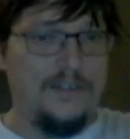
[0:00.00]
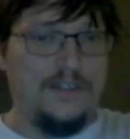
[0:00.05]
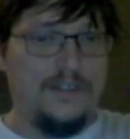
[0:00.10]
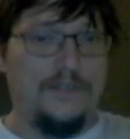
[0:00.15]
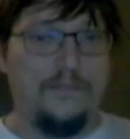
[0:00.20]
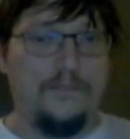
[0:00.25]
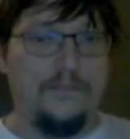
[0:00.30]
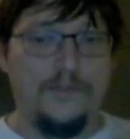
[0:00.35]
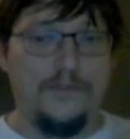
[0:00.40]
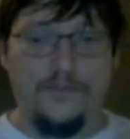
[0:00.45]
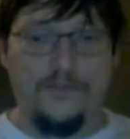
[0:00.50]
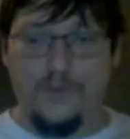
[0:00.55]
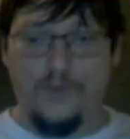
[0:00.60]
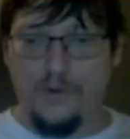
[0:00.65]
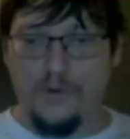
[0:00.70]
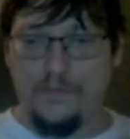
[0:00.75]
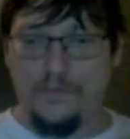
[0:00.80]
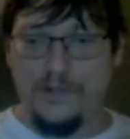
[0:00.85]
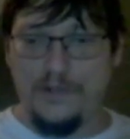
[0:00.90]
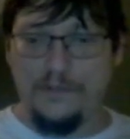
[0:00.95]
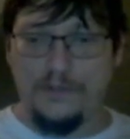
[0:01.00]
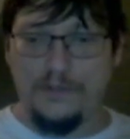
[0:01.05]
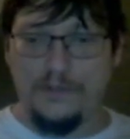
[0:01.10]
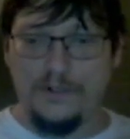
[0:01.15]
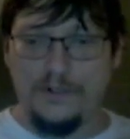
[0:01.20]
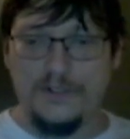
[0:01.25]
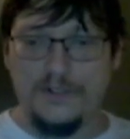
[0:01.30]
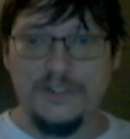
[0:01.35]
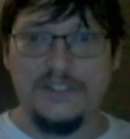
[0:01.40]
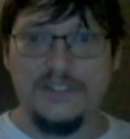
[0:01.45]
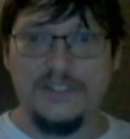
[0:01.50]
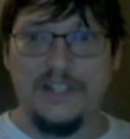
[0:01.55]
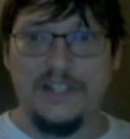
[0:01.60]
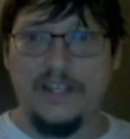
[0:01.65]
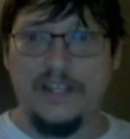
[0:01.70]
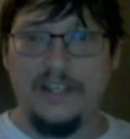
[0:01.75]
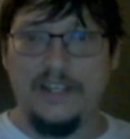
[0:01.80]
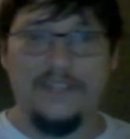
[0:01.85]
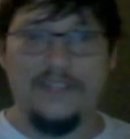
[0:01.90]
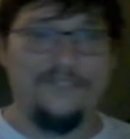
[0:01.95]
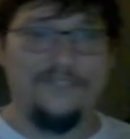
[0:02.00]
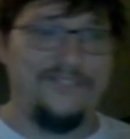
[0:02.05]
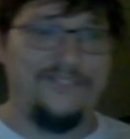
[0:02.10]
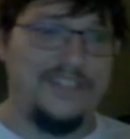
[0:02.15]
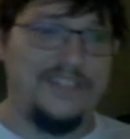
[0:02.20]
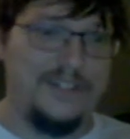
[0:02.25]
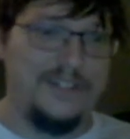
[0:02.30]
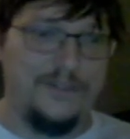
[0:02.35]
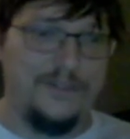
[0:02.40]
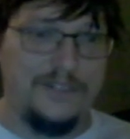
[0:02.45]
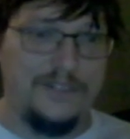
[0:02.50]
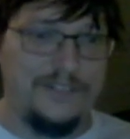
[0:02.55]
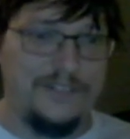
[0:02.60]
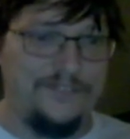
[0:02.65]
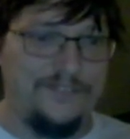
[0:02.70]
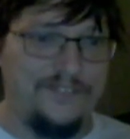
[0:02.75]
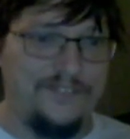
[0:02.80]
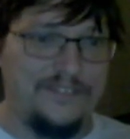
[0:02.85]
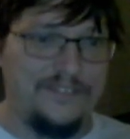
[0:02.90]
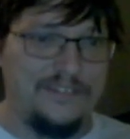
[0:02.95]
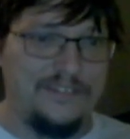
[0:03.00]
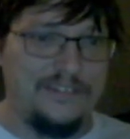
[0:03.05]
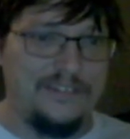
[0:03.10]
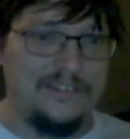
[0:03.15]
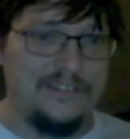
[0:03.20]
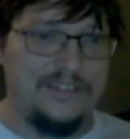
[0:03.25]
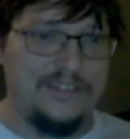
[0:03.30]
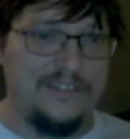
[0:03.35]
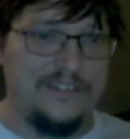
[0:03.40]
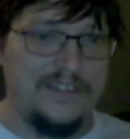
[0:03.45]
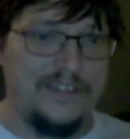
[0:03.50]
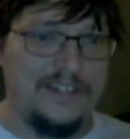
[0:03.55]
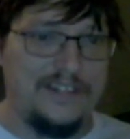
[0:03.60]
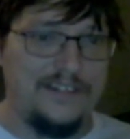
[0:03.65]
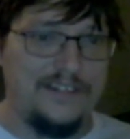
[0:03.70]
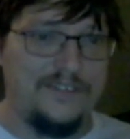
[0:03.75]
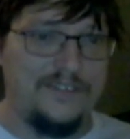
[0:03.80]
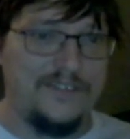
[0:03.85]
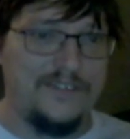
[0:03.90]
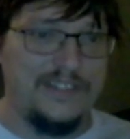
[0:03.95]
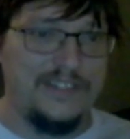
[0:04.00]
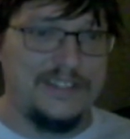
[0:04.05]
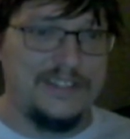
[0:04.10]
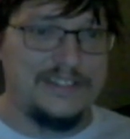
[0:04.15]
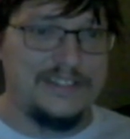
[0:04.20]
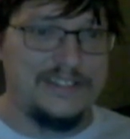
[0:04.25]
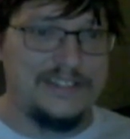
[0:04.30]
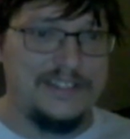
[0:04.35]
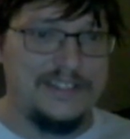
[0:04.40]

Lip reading: before people are just like, you know what? I've had enough of this.